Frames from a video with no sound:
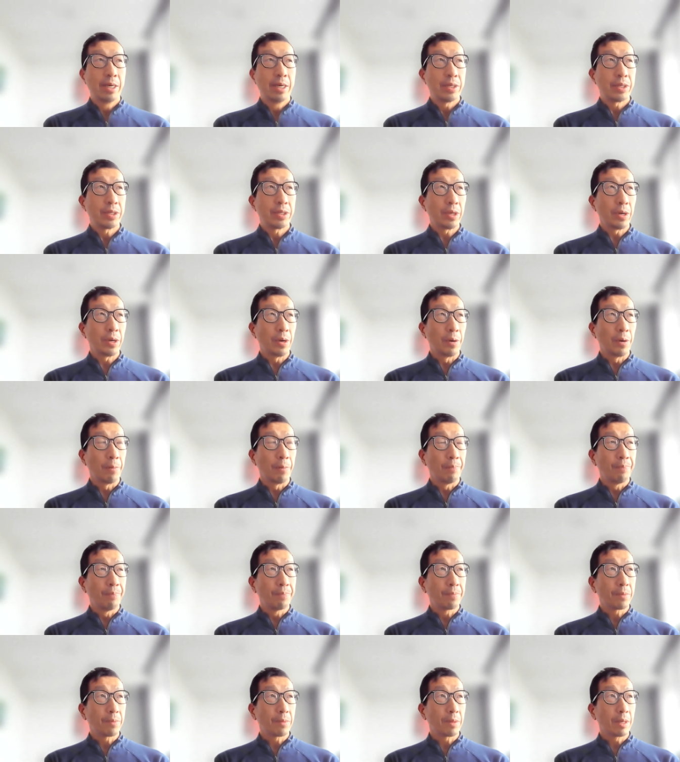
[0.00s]

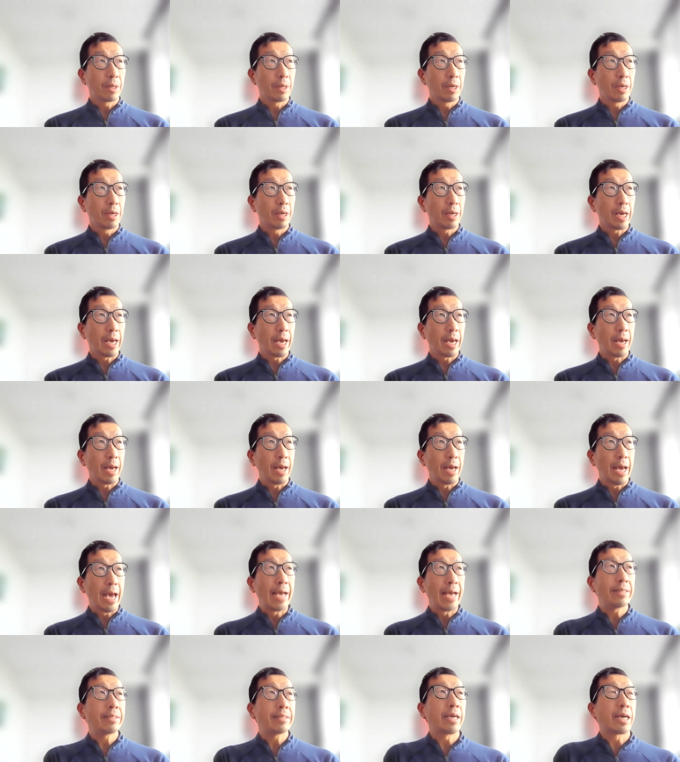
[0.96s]
So
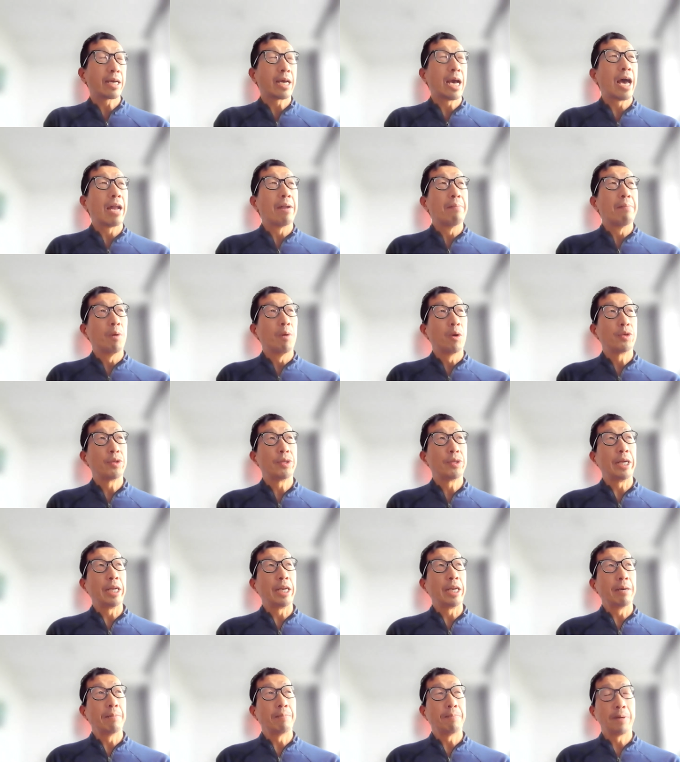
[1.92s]
as a kind of more
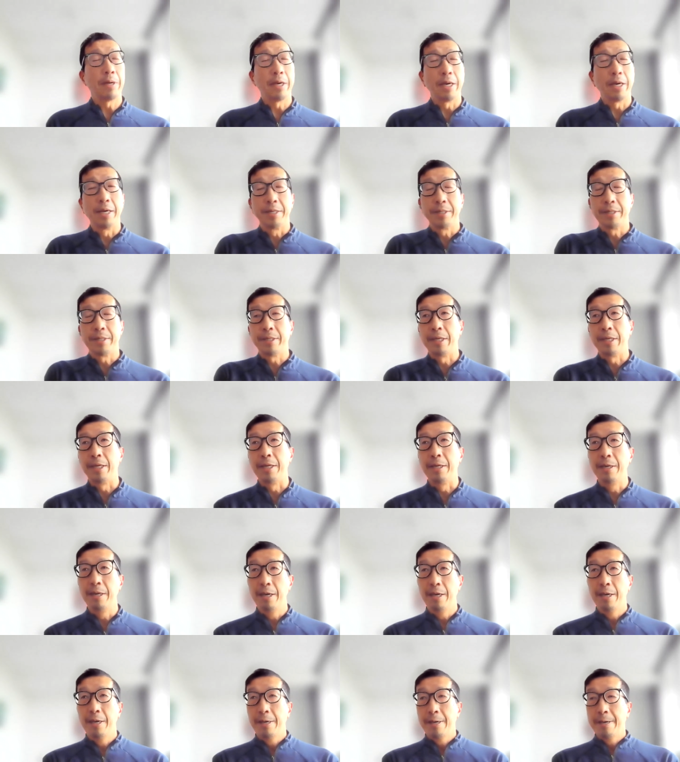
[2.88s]
senior person,
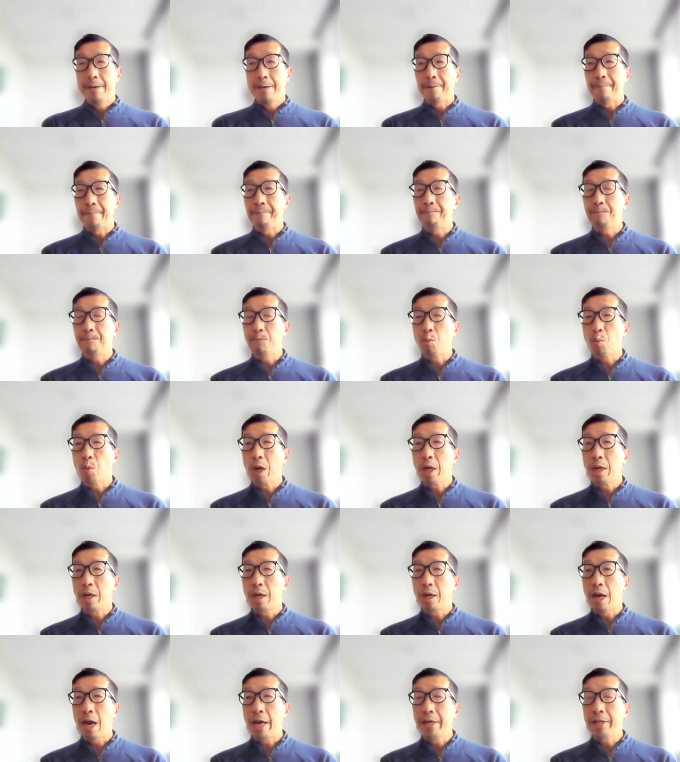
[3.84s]

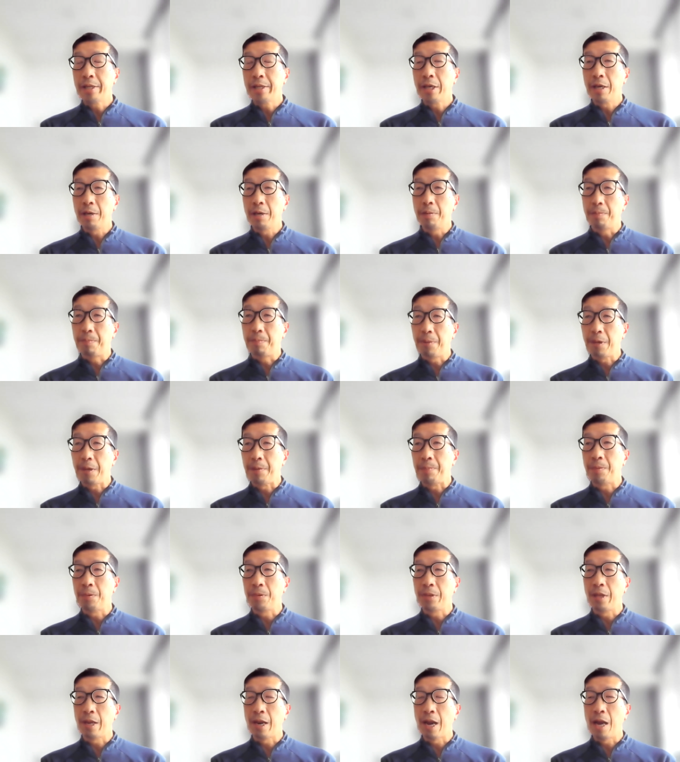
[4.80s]
what I tell
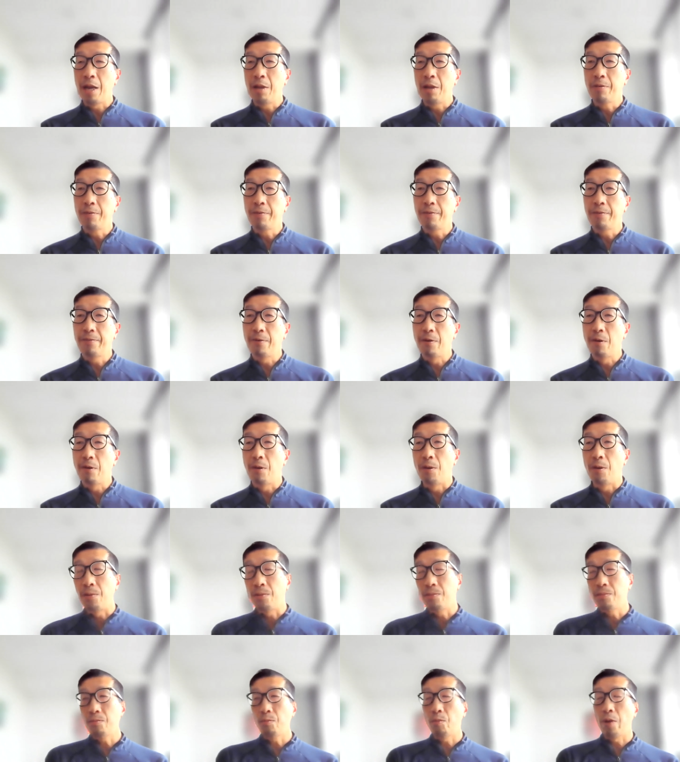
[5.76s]
people that I look
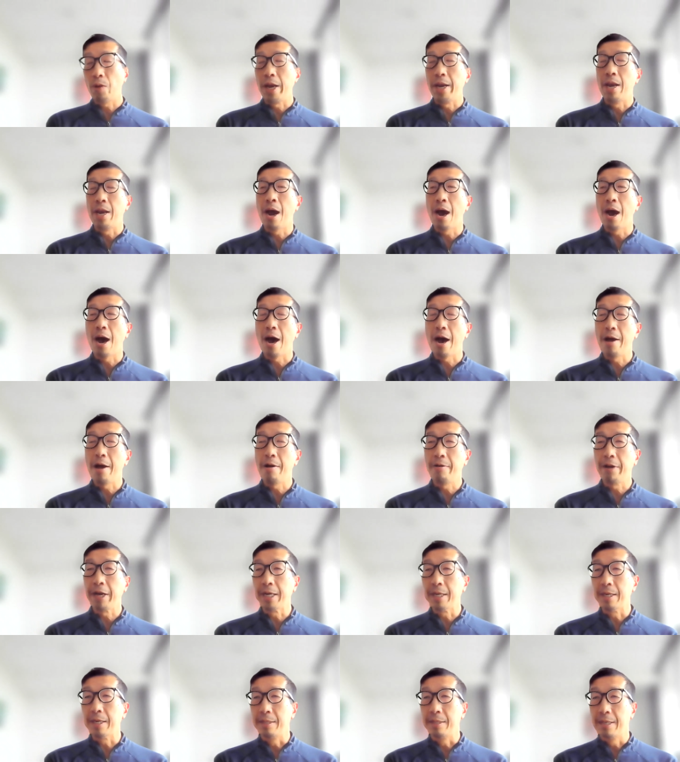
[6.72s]
for when
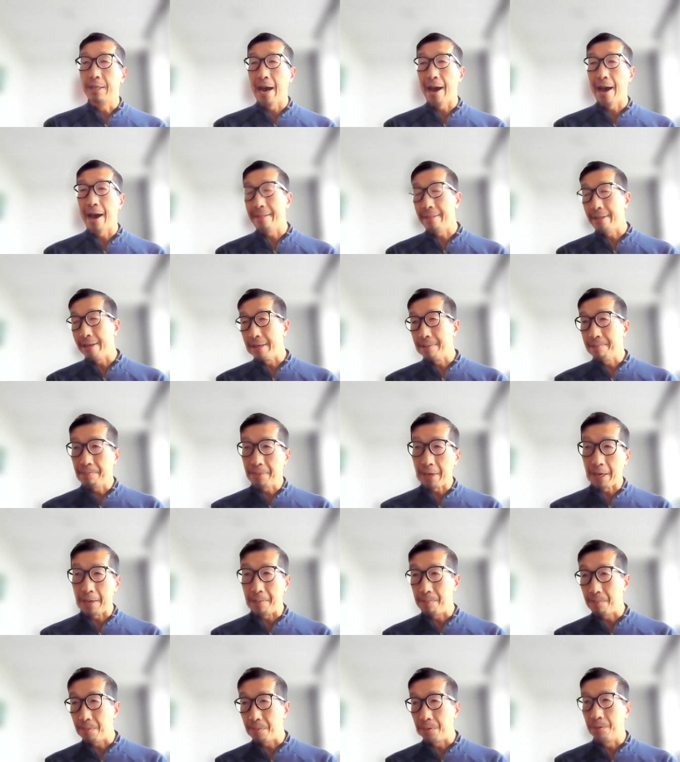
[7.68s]
hiring other
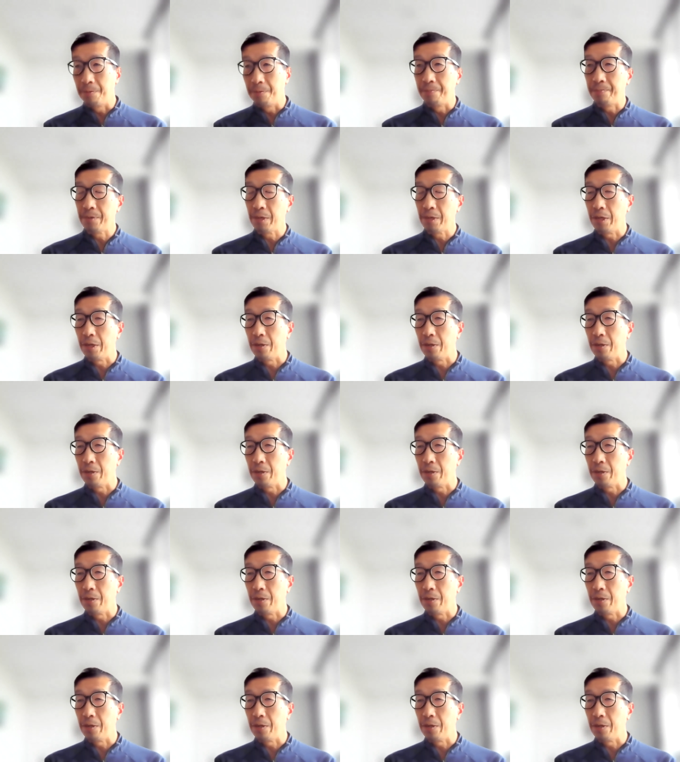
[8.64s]
people,